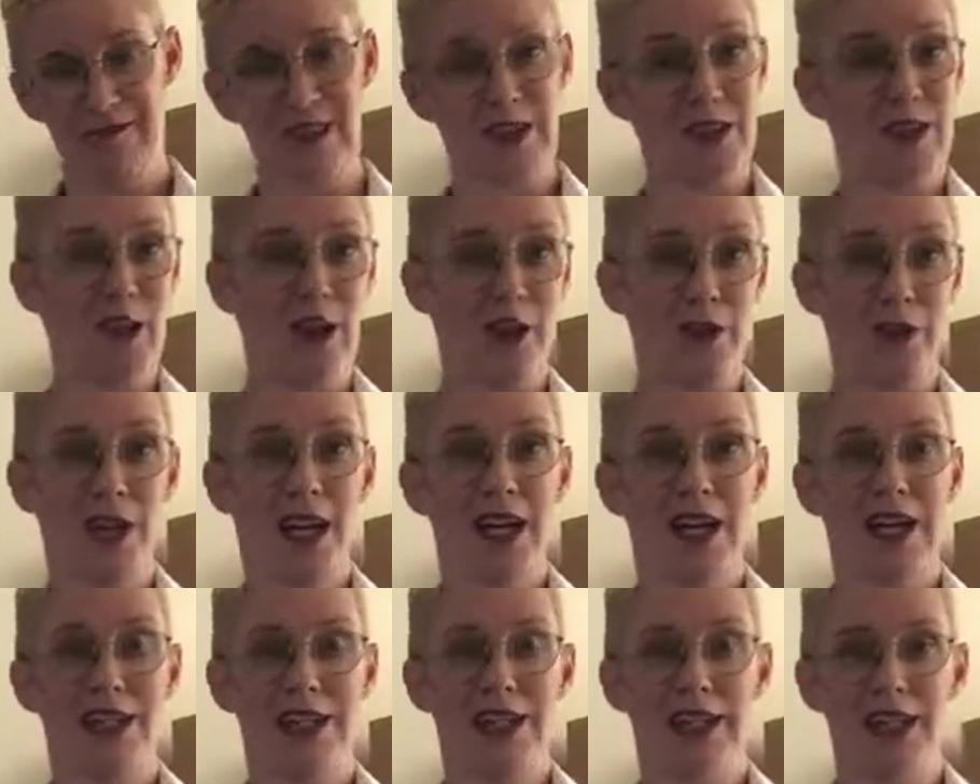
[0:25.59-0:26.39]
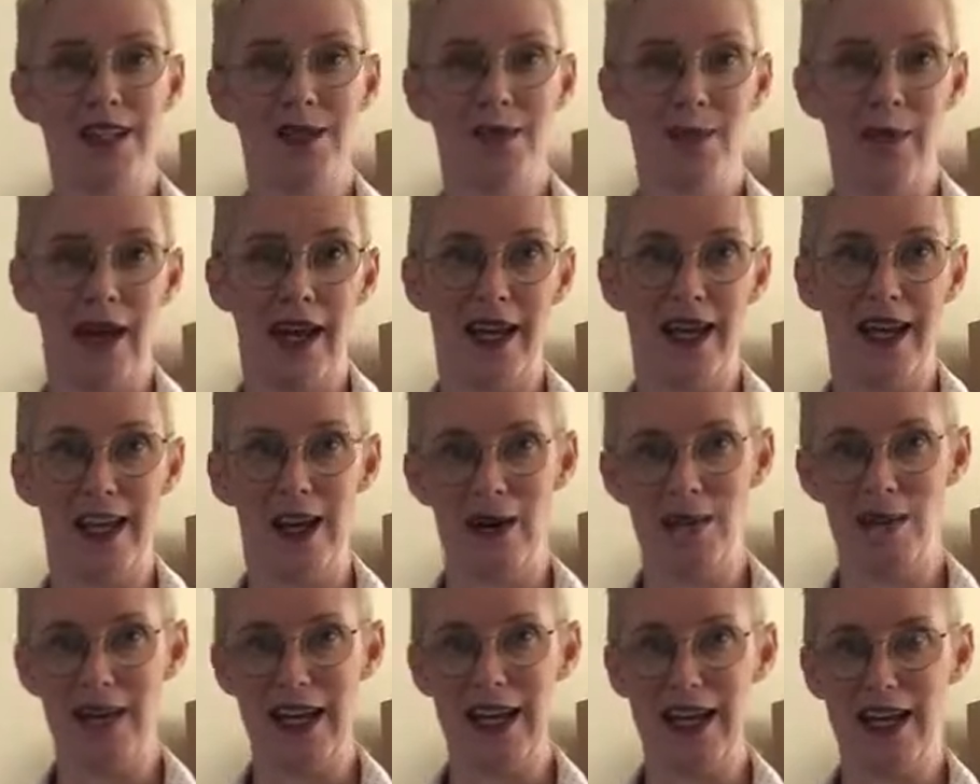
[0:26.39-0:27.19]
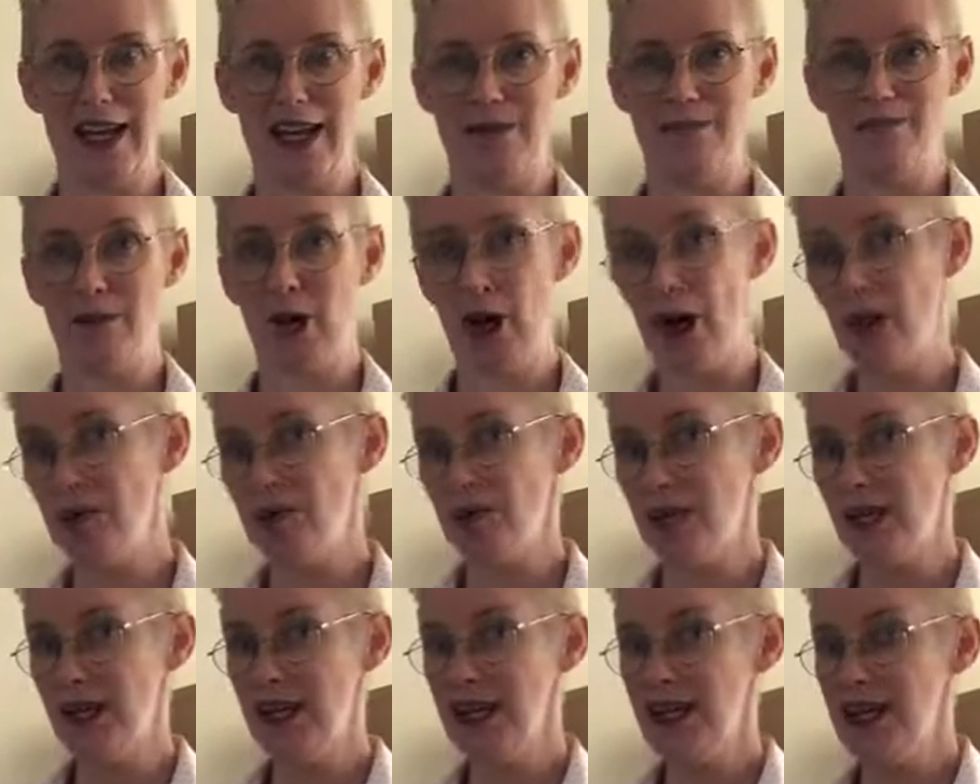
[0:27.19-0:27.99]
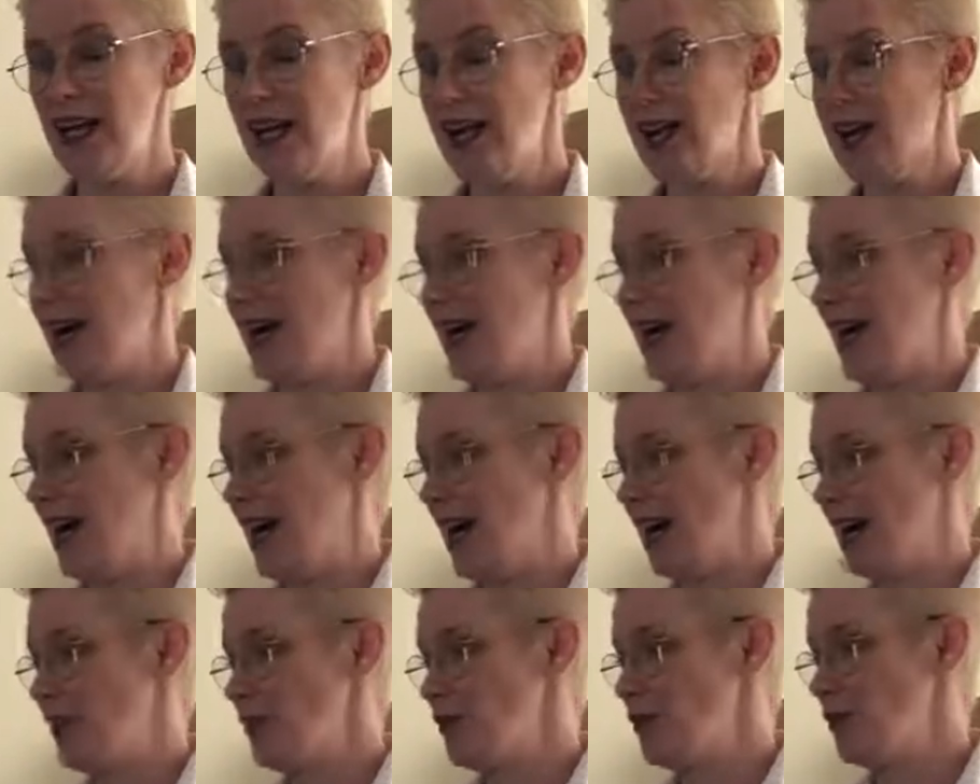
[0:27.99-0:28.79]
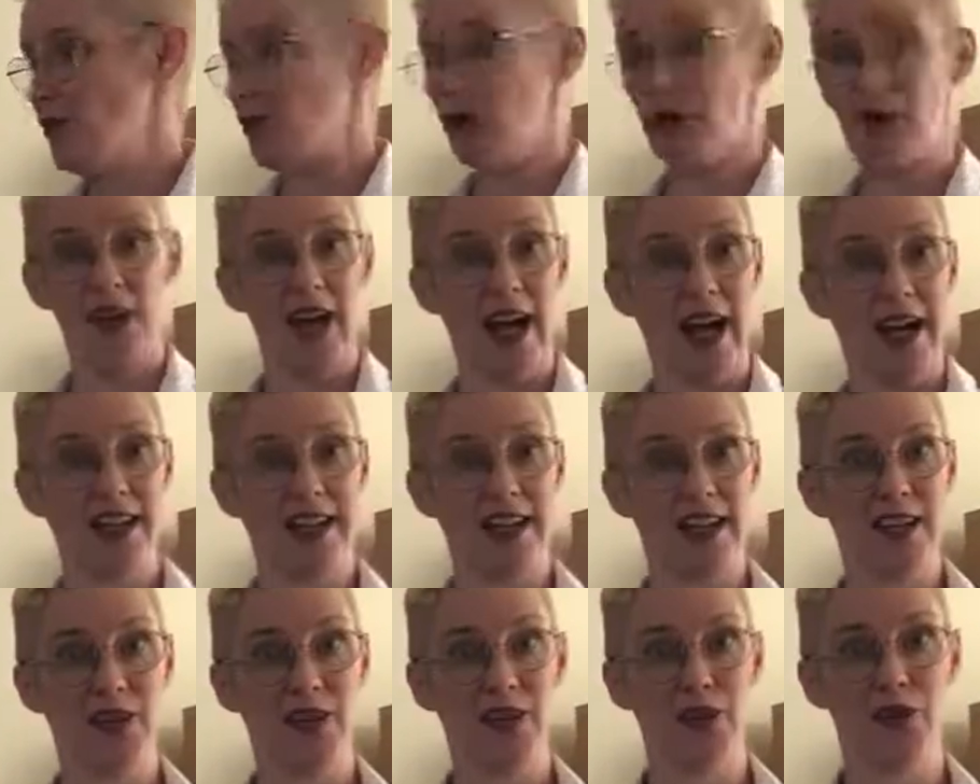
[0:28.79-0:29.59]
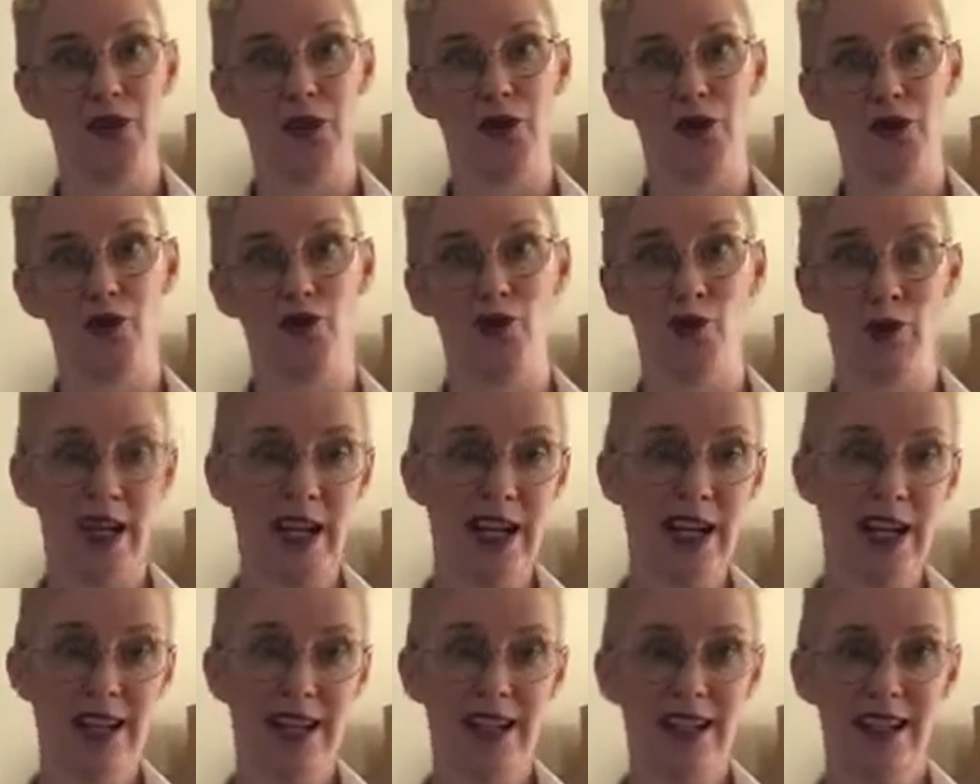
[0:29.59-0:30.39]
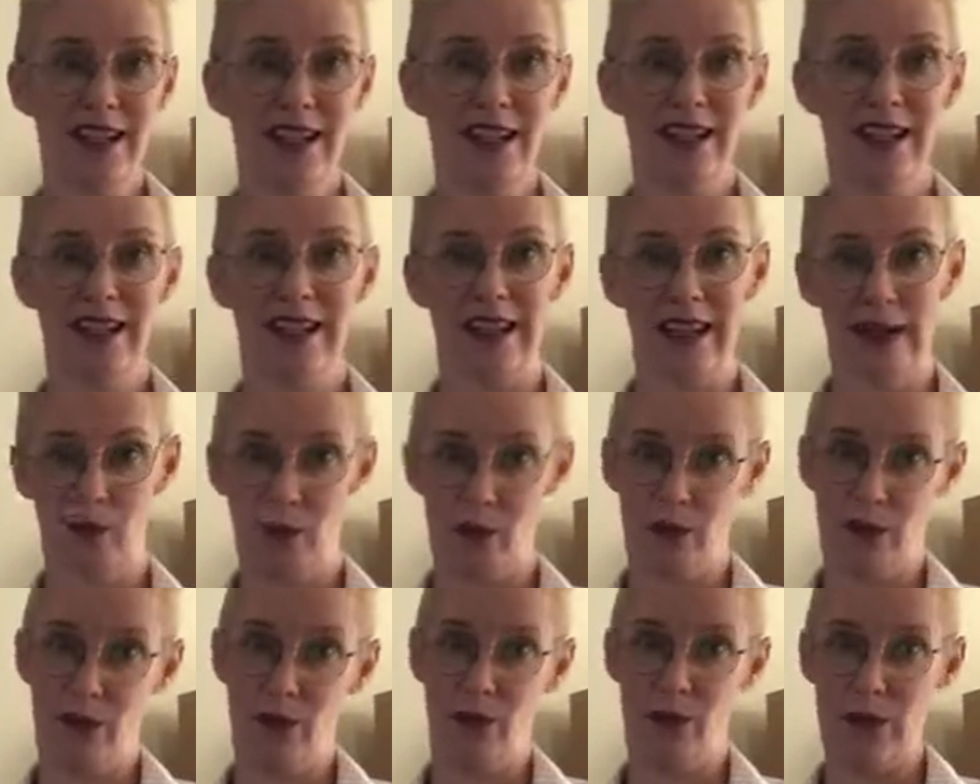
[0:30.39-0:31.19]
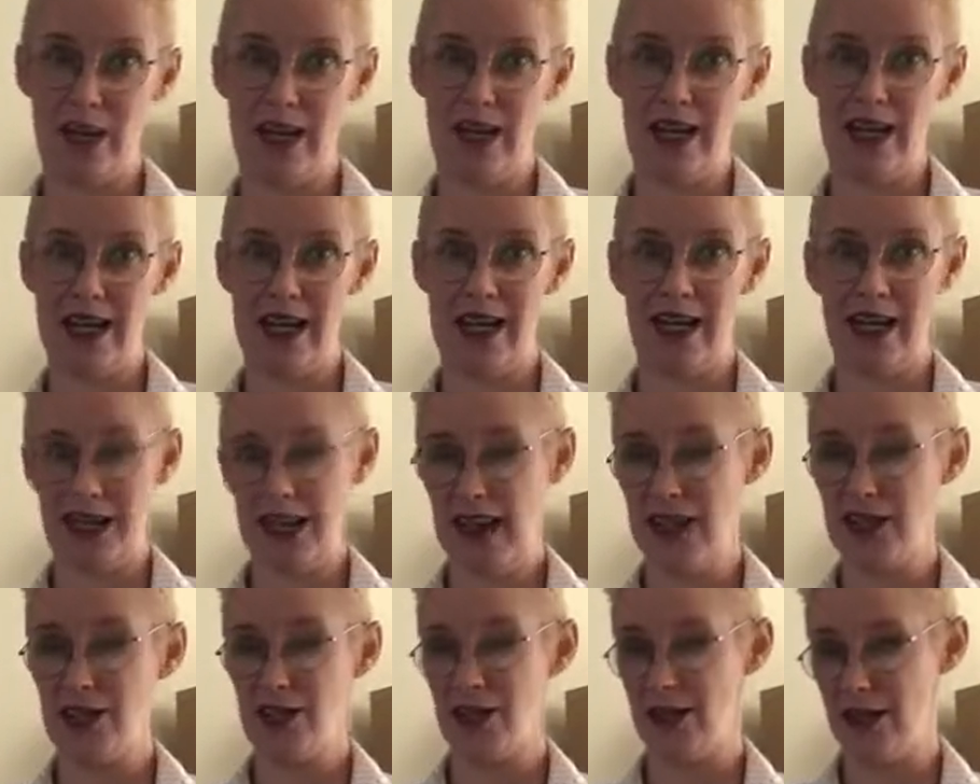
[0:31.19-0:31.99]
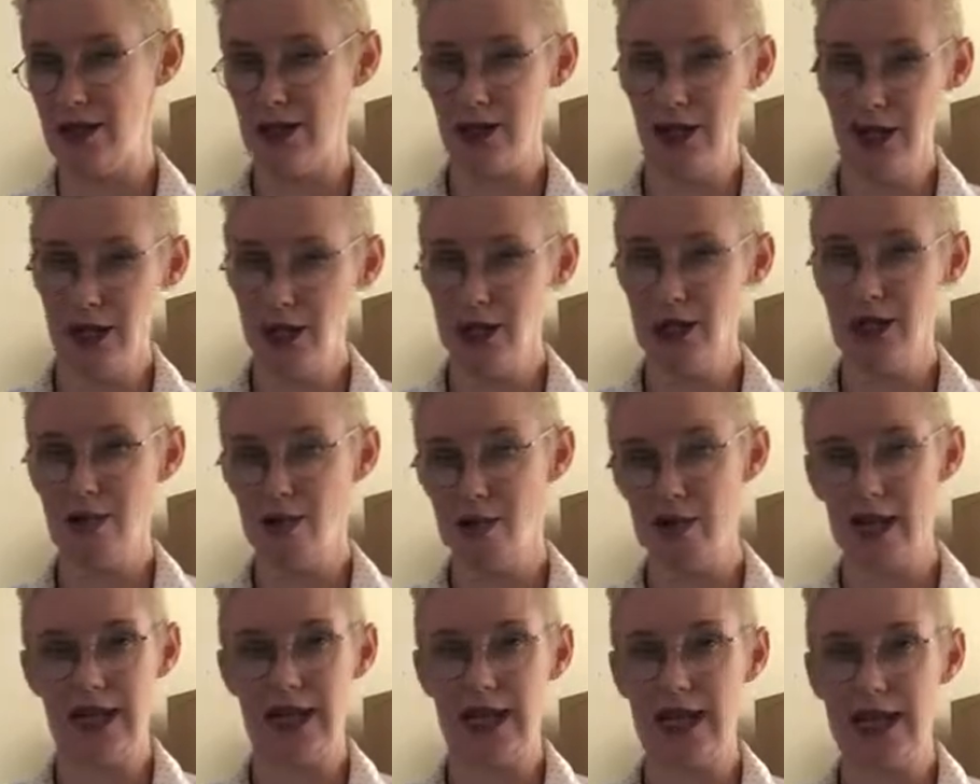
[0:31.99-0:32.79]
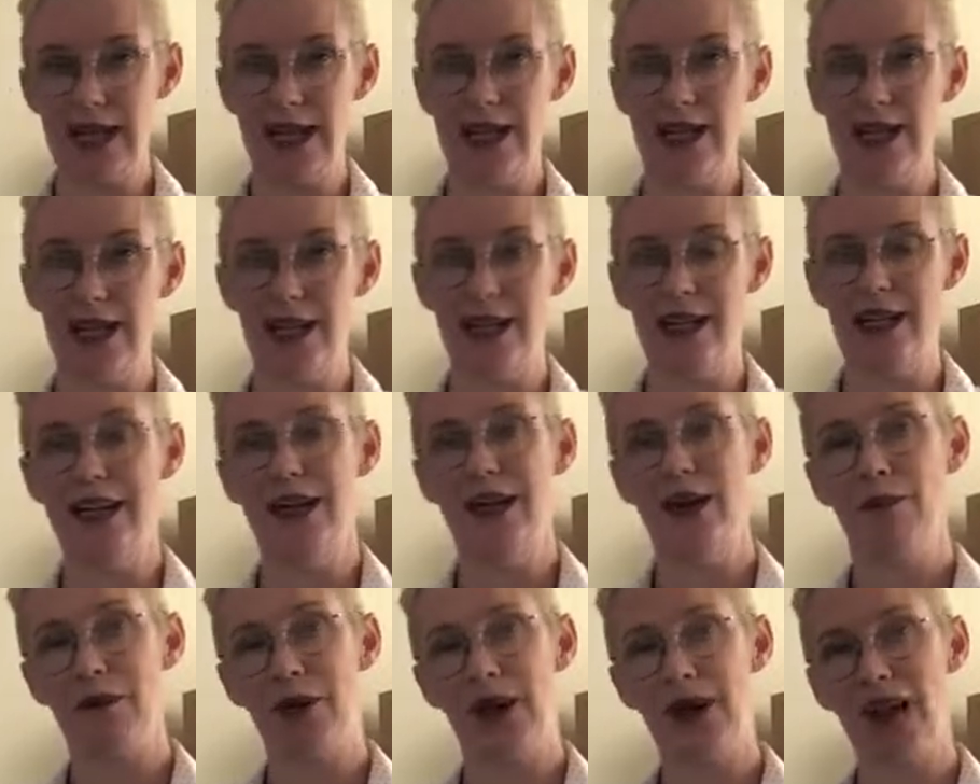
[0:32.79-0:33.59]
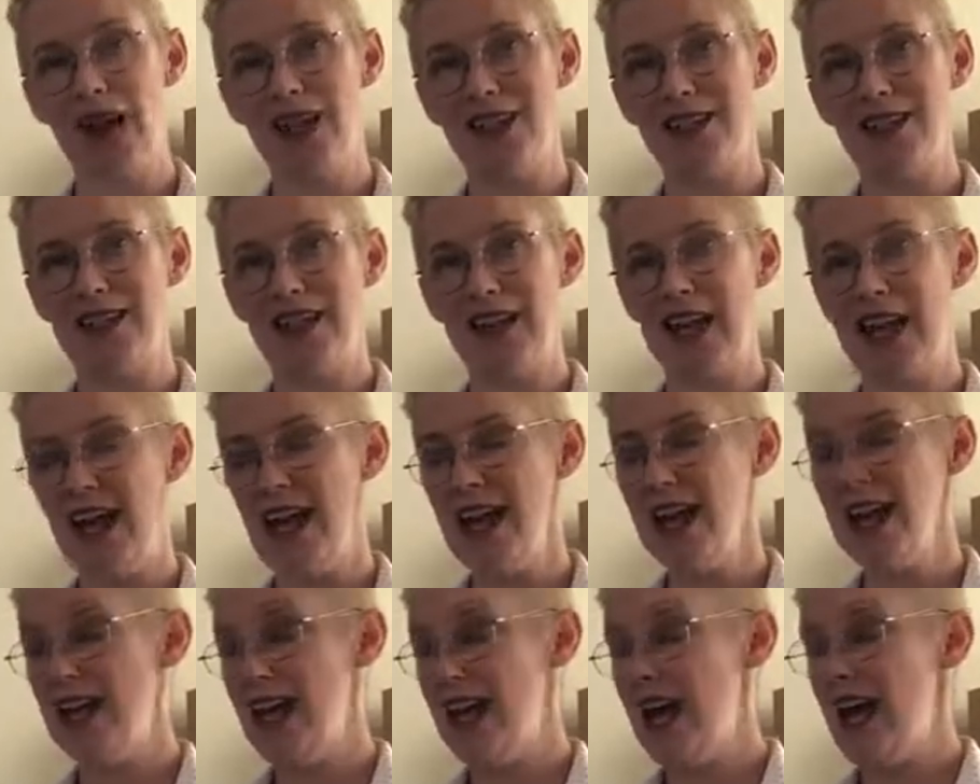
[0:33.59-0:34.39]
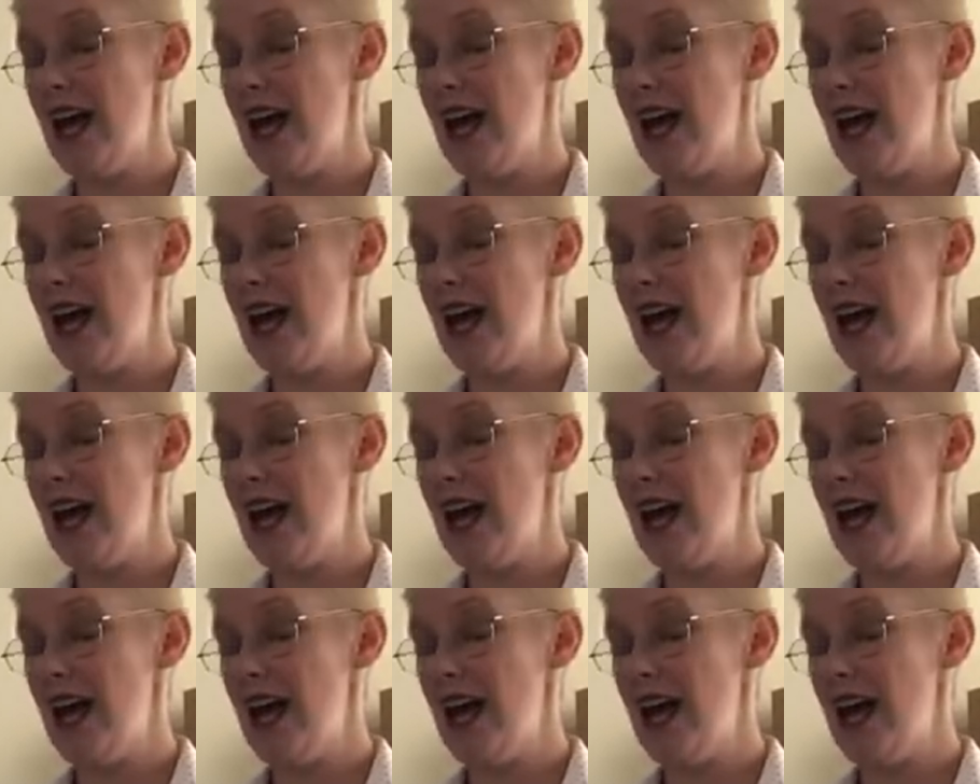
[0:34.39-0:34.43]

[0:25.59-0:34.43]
So let's make a beginning. Hopefully you've got access to those readings that will be attached to this particular part today.